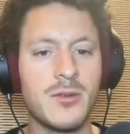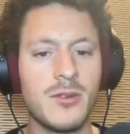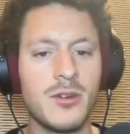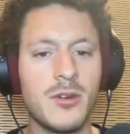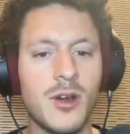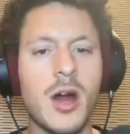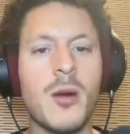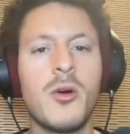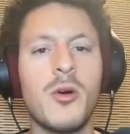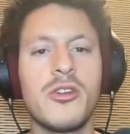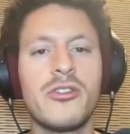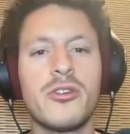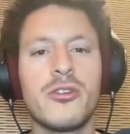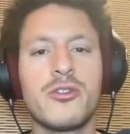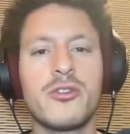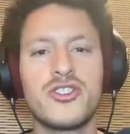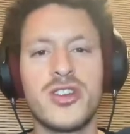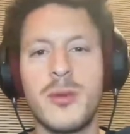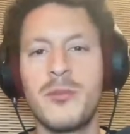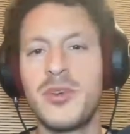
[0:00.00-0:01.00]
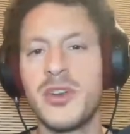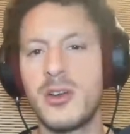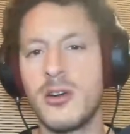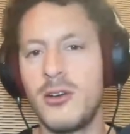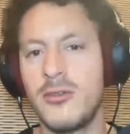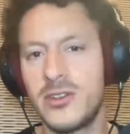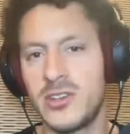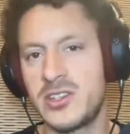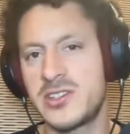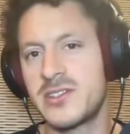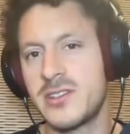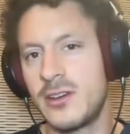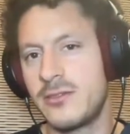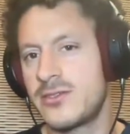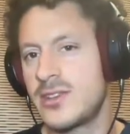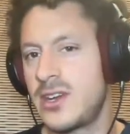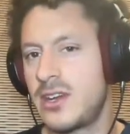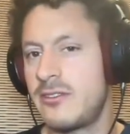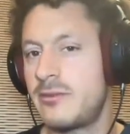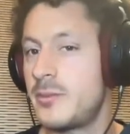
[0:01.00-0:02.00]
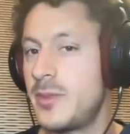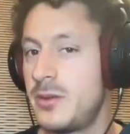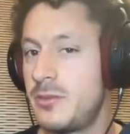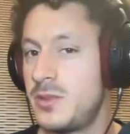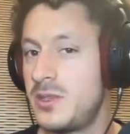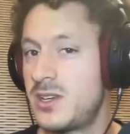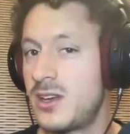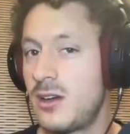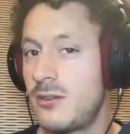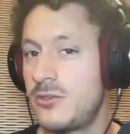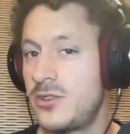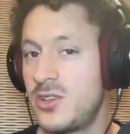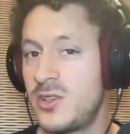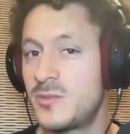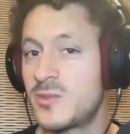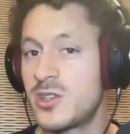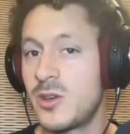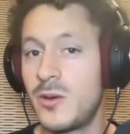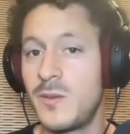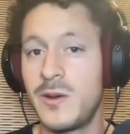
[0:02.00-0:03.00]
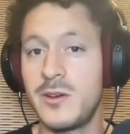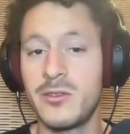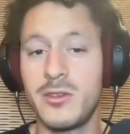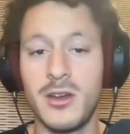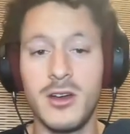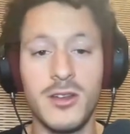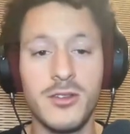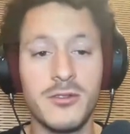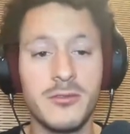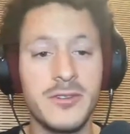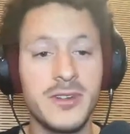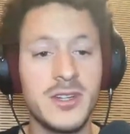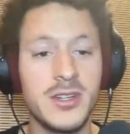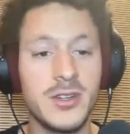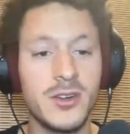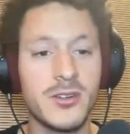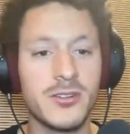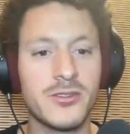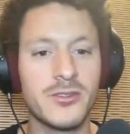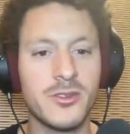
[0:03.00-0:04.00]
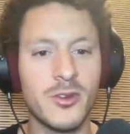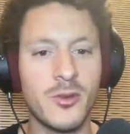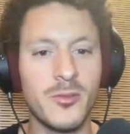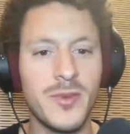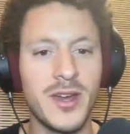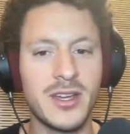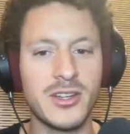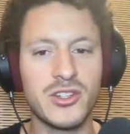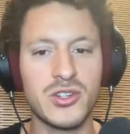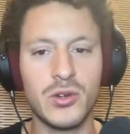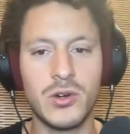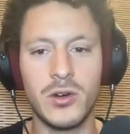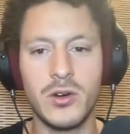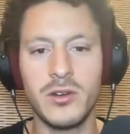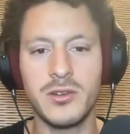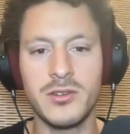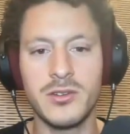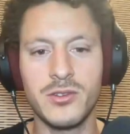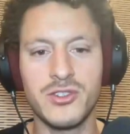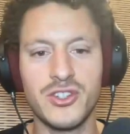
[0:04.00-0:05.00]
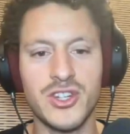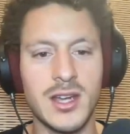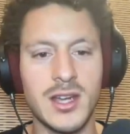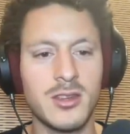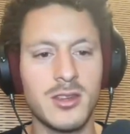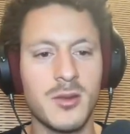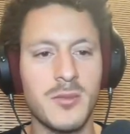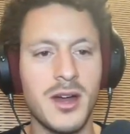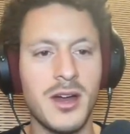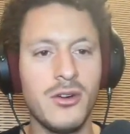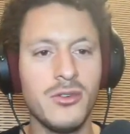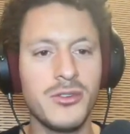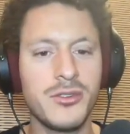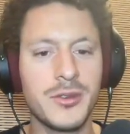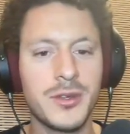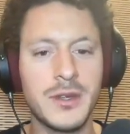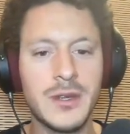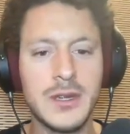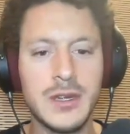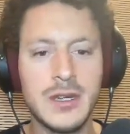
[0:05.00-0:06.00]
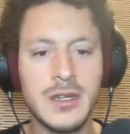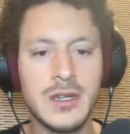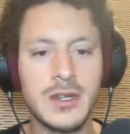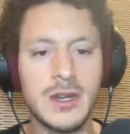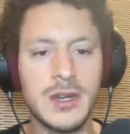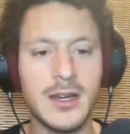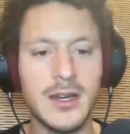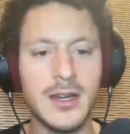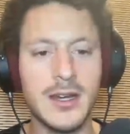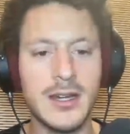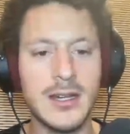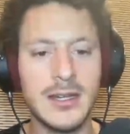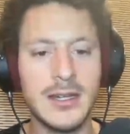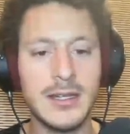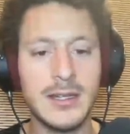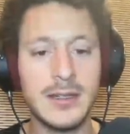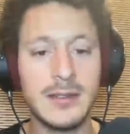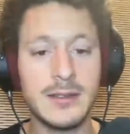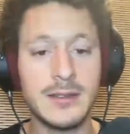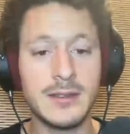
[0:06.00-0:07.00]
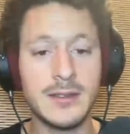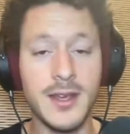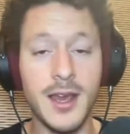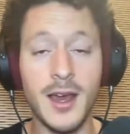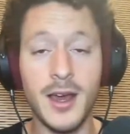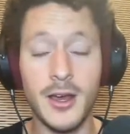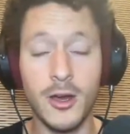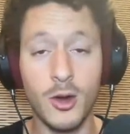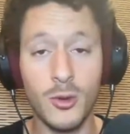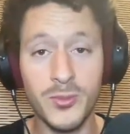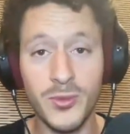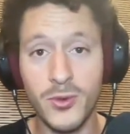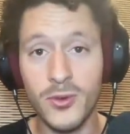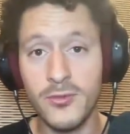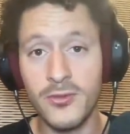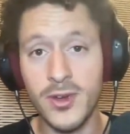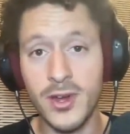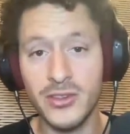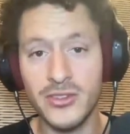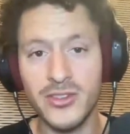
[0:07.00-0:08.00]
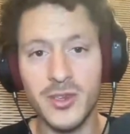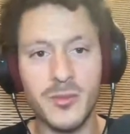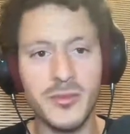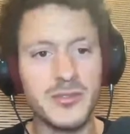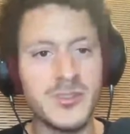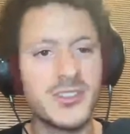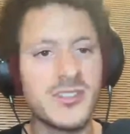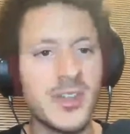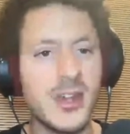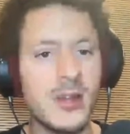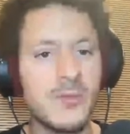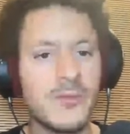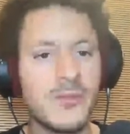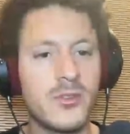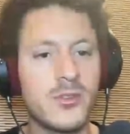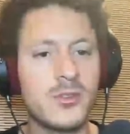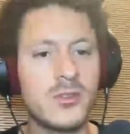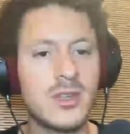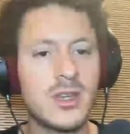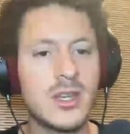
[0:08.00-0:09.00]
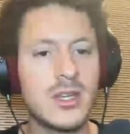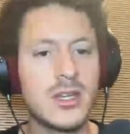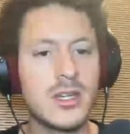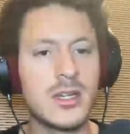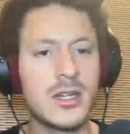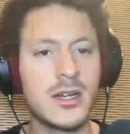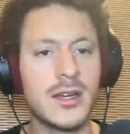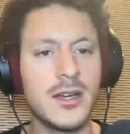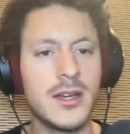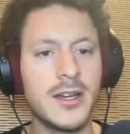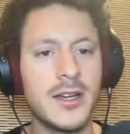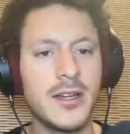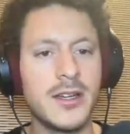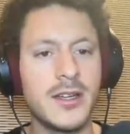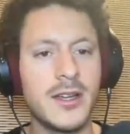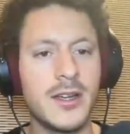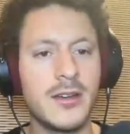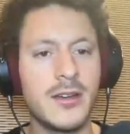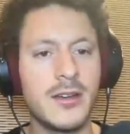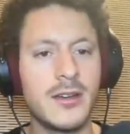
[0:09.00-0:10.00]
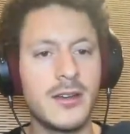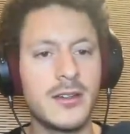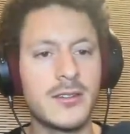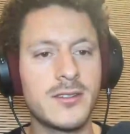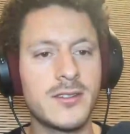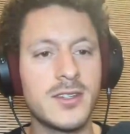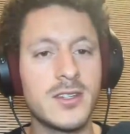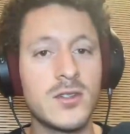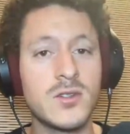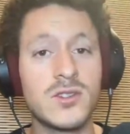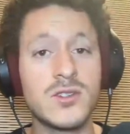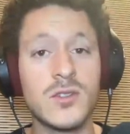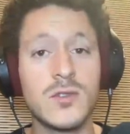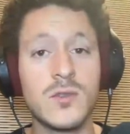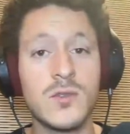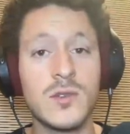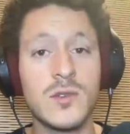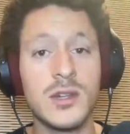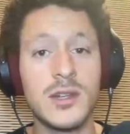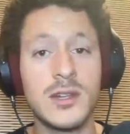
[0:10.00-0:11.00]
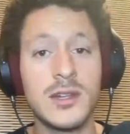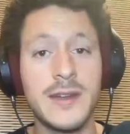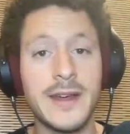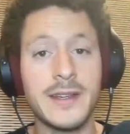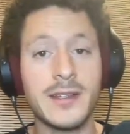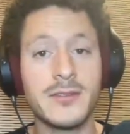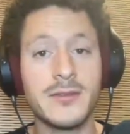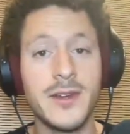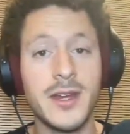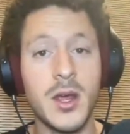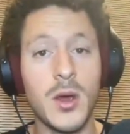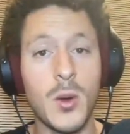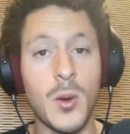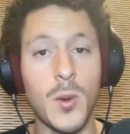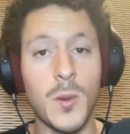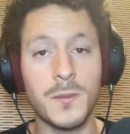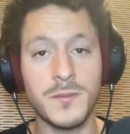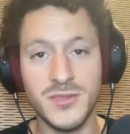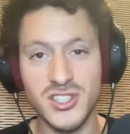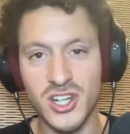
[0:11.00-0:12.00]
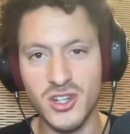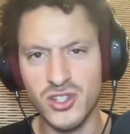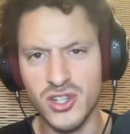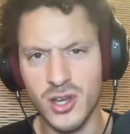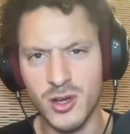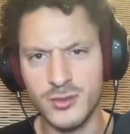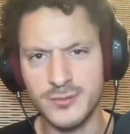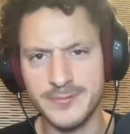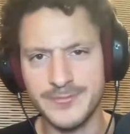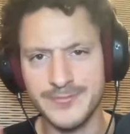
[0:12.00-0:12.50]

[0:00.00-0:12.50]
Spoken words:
also jumping over the stuff that I've maybe covered in some other videos, so make sure to check them out. And yeah, I hope you found some of this helpful, and see you soon in the next video. Ciao, ciao.